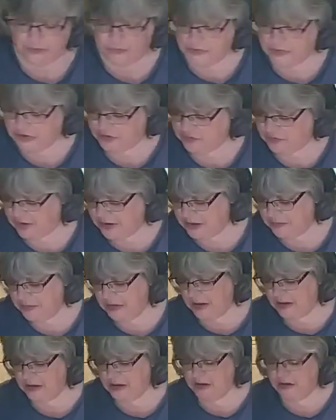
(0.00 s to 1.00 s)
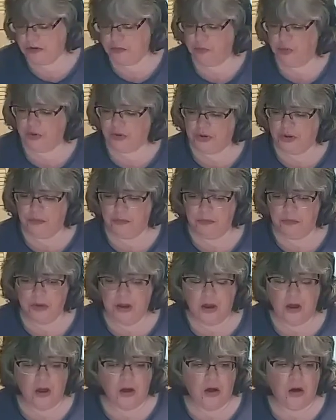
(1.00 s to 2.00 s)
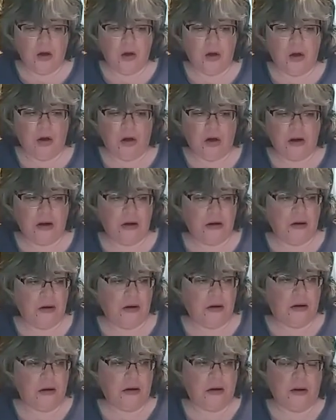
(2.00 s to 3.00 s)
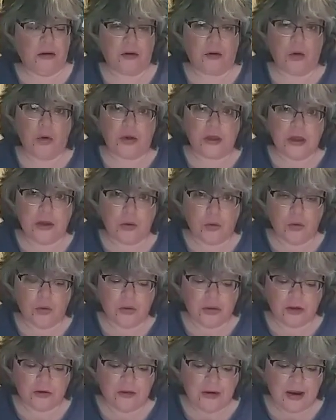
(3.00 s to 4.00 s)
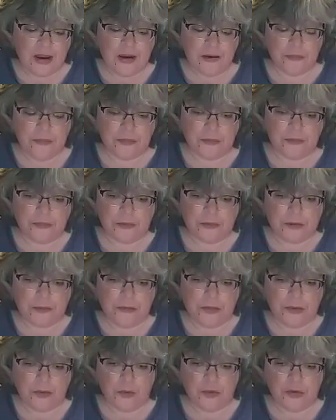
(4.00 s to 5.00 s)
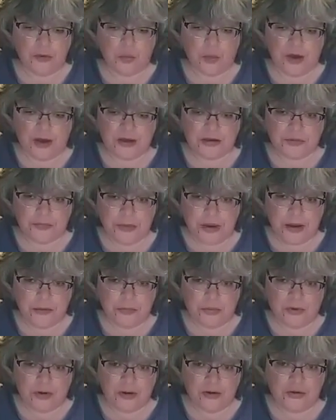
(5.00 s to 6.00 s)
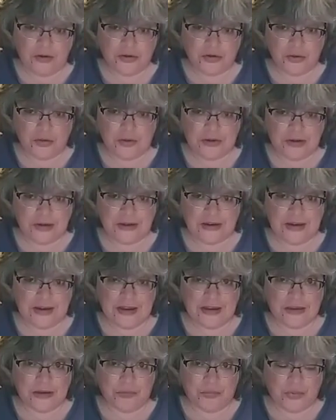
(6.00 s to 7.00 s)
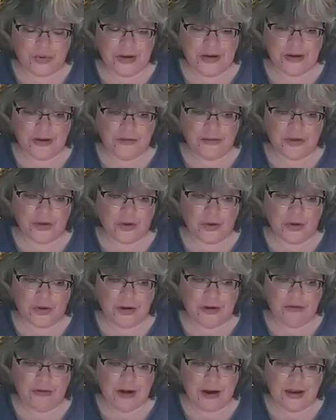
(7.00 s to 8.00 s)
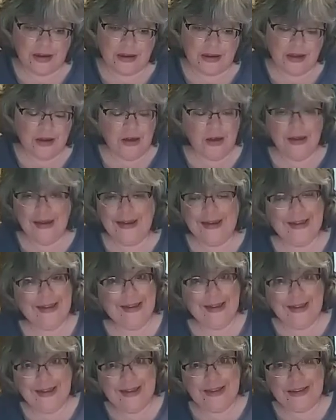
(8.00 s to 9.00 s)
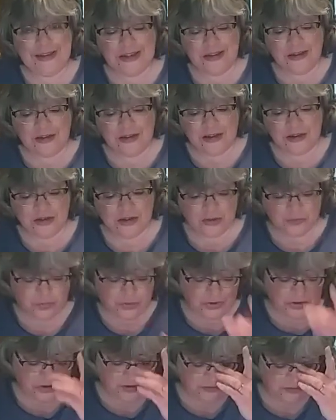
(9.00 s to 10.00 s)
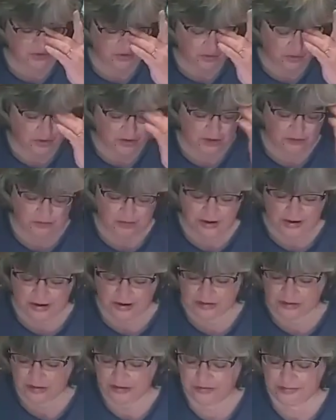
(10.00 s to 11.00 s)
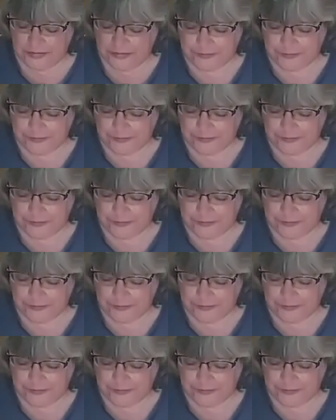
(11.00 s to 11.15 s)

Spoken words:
It's recommended to put them on a cookie cooling rack, but with wax paper under it so it doesn't get the print of the cookie rack. It still gets the print of the cookie rack.